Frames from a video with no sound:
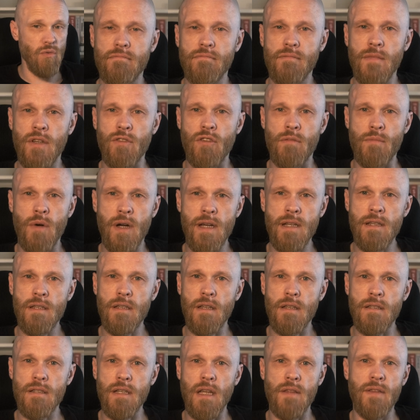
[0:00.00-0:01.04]
It reminds
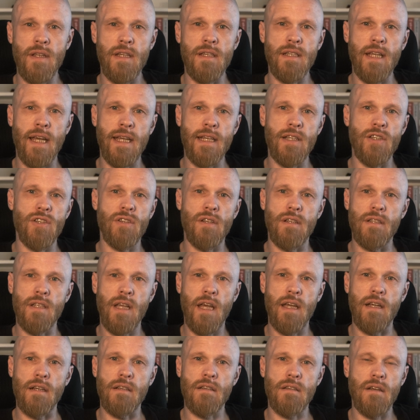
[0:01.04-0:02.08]
us that these ancient
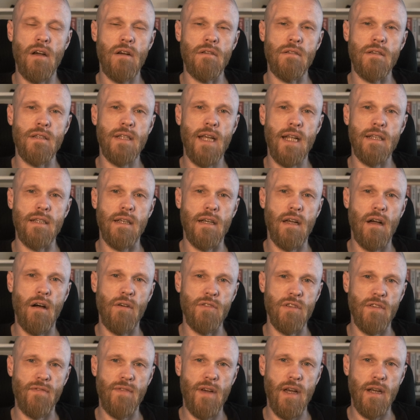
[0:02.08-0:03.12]
texts aren't static
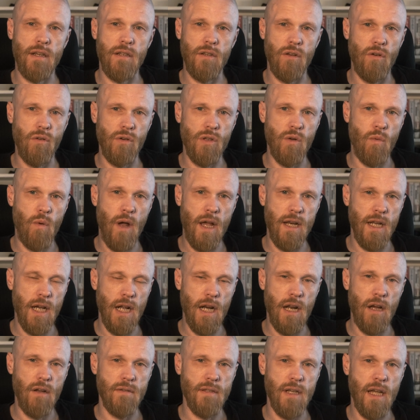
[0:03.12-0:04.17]
artifacts locked away in a
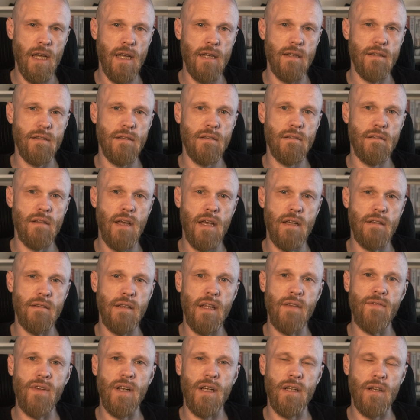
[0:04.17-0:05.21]
glass case. They're
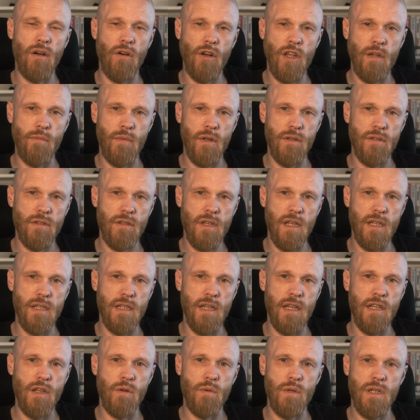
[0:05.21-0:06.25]
living documents,
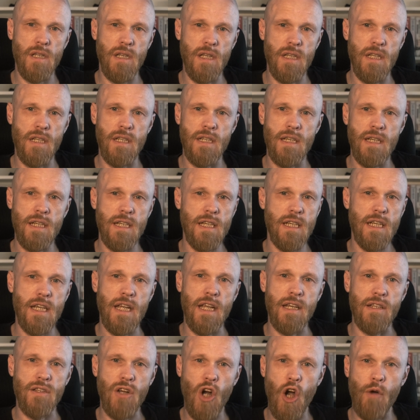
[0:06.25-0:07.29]
continuously
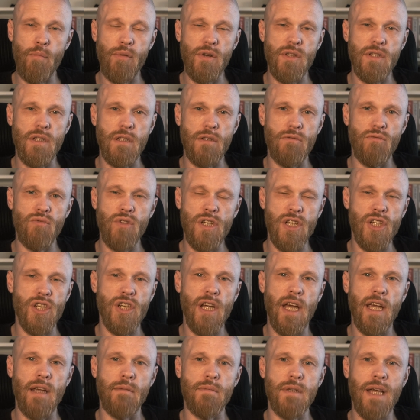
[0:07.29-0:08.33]
interpreted,
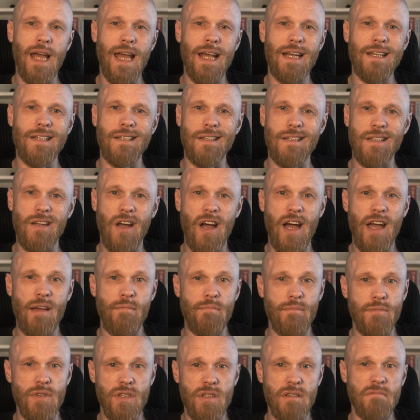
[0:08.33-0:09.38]
reshaped, and at
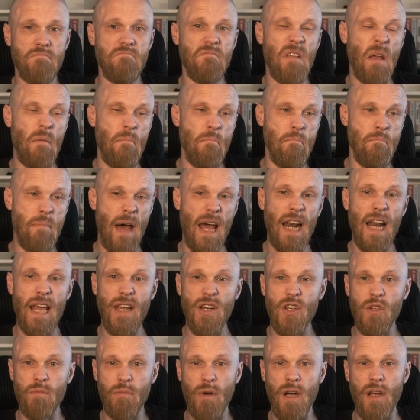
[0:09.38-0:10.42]
times
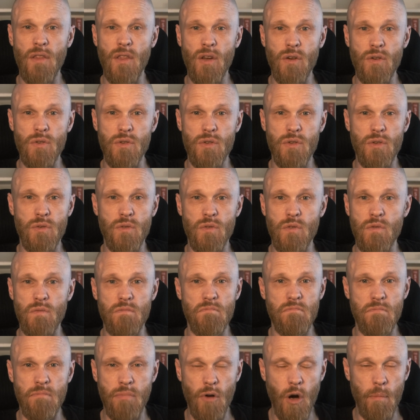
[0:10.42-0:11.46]
embellished by those who
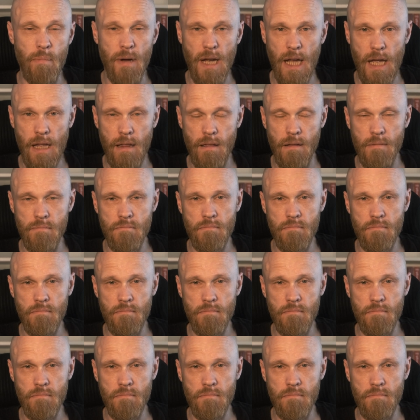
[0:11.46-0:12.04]
propagate them.